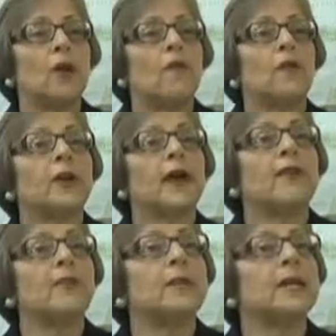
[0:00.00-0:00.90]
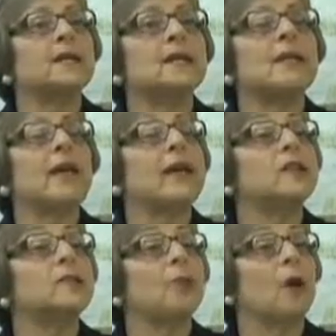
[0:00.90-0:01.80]
for government that
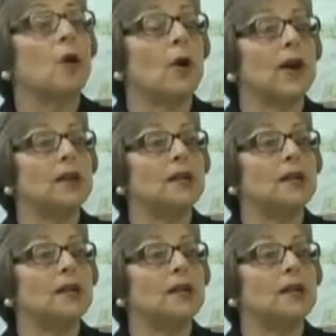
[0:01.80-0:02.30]
is broke.